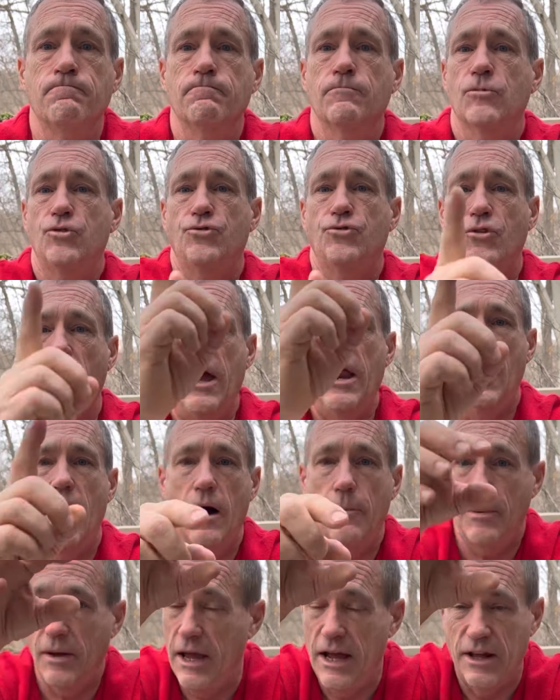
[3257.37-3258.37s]
straight
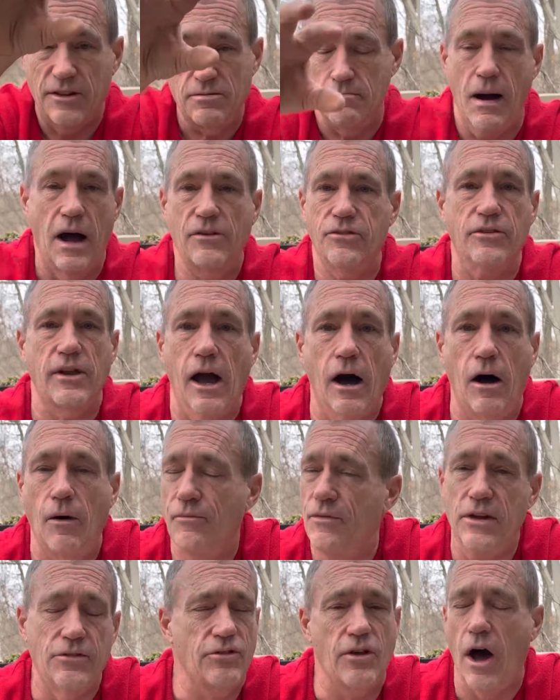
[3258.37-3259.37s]
up, it's Moscow.
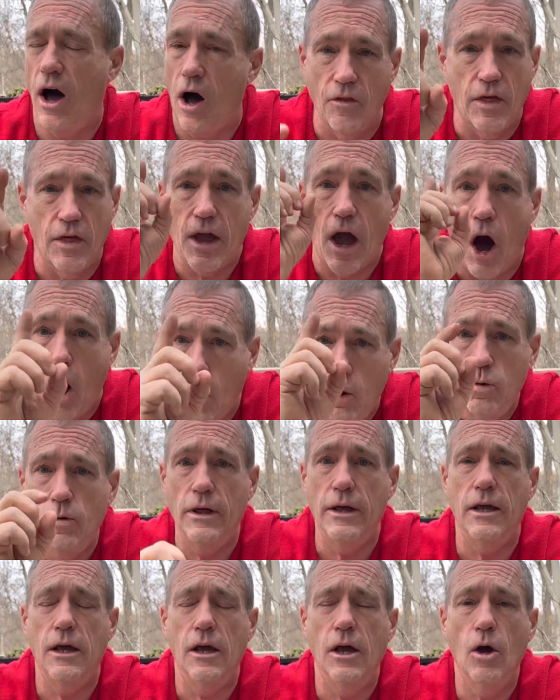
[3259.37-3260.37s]
This uh, the
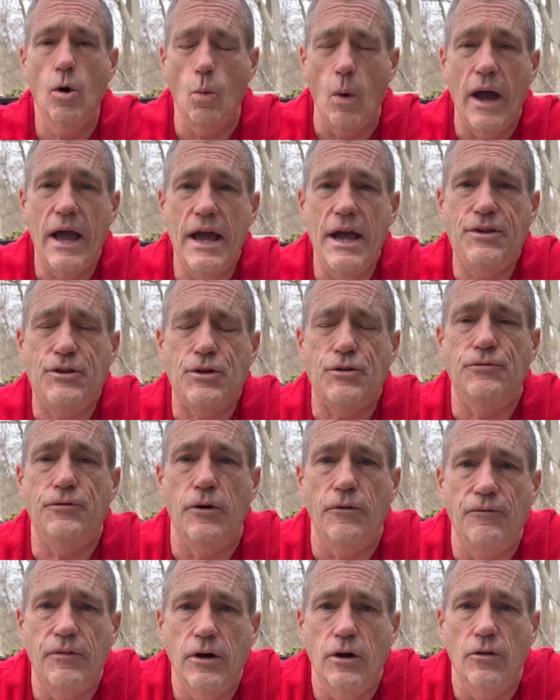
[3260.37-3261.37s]
only way to
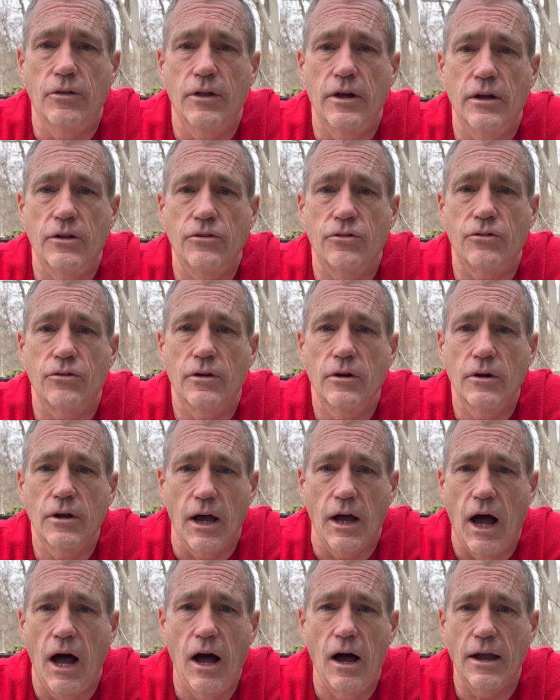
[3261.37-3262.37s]
fulfill this,
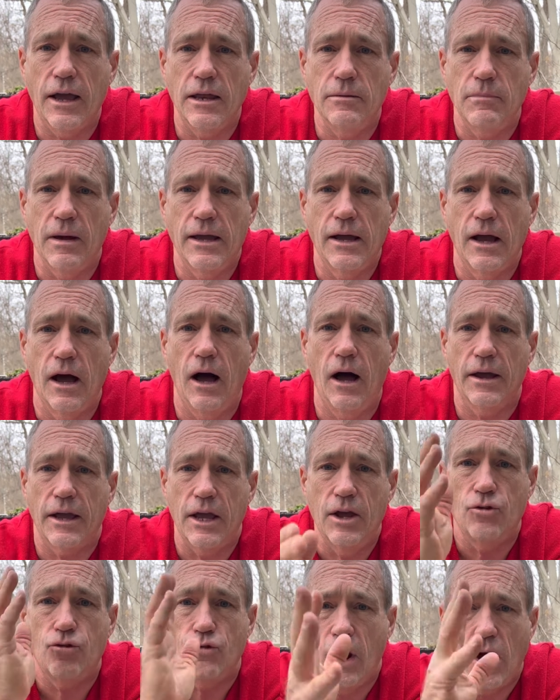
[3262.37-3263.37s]
Gog and Magog,
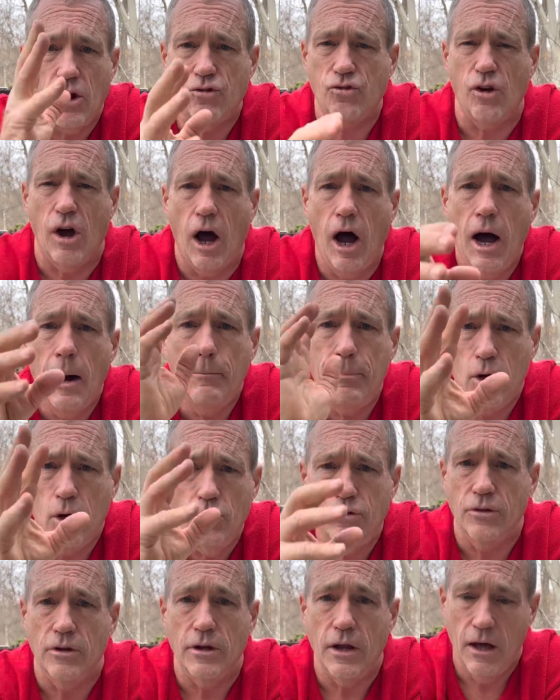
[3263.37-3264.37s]
is Russia,
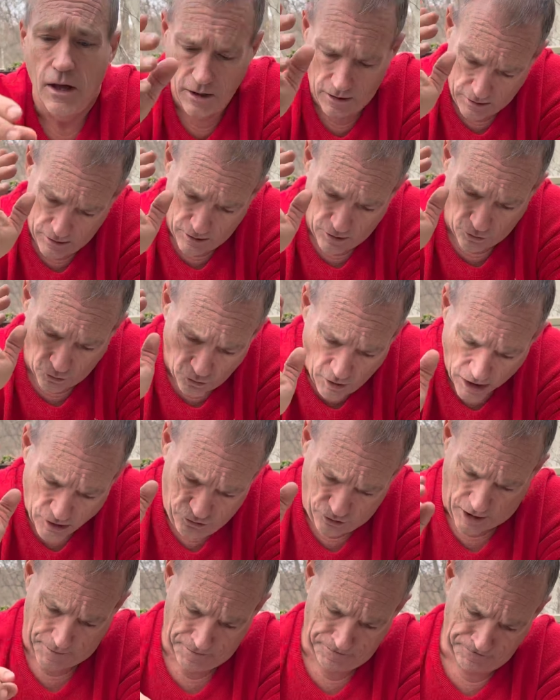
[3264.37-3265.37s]
Putin,
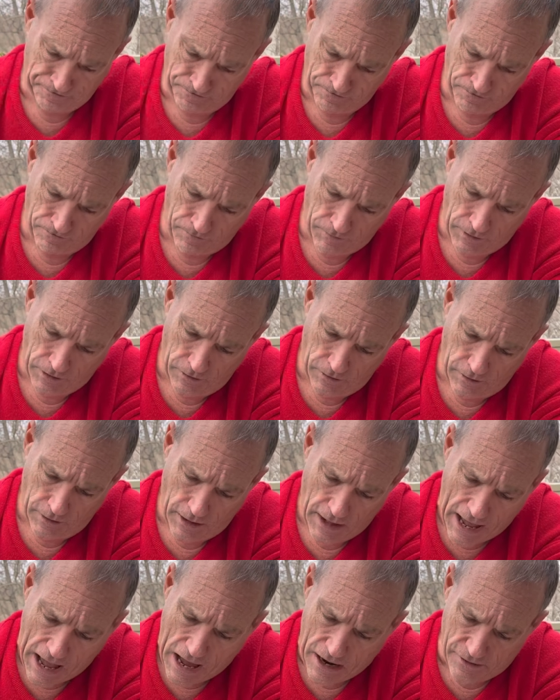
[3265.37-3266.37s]
Russia.
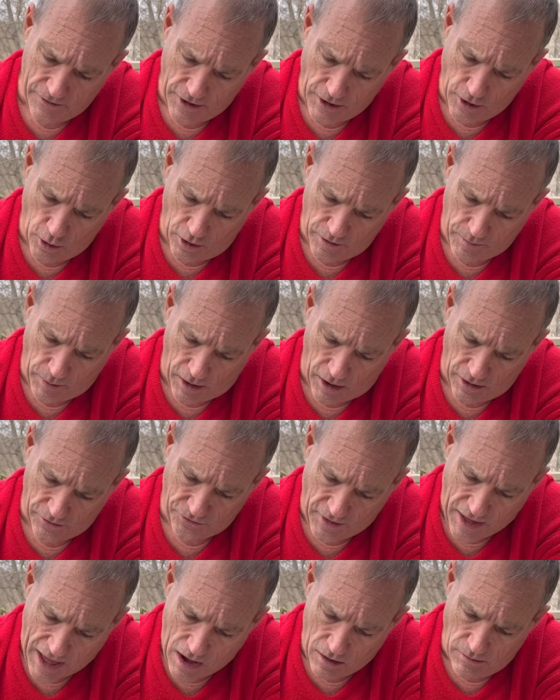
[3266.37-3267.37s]
Out of the north parts,
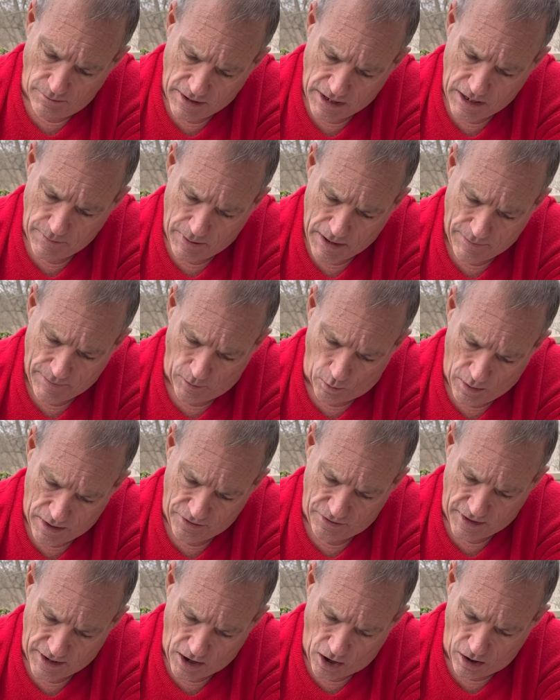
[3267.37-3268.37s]
thou and many people
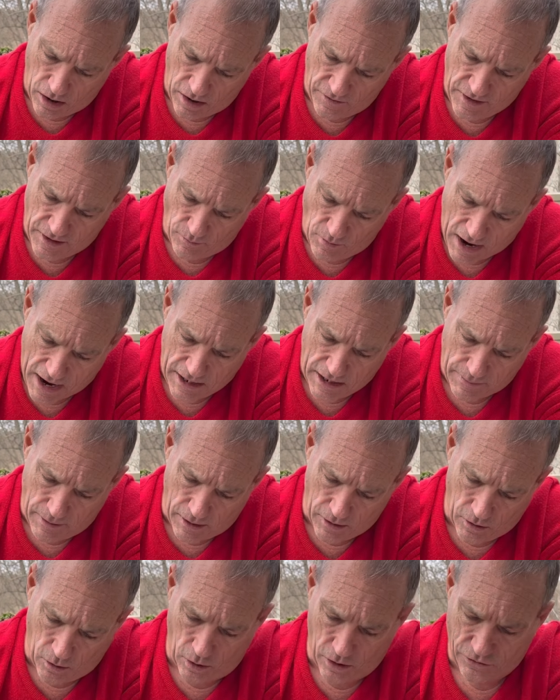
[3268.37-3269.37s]
with thee, all of them riding
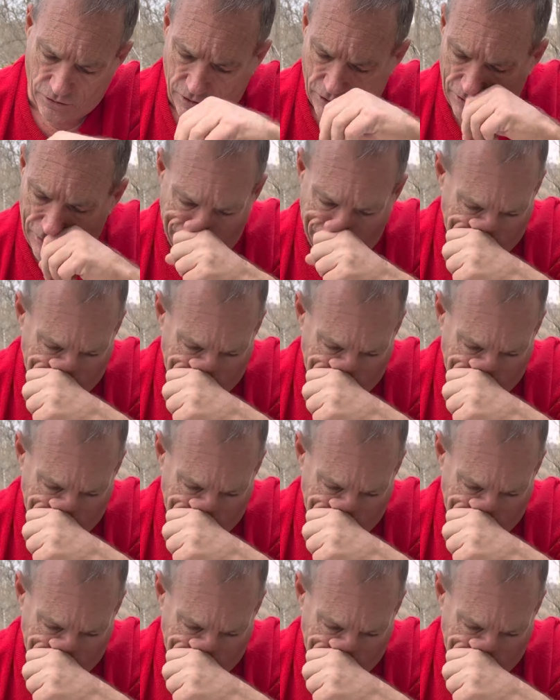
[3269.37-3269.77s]
upon horses,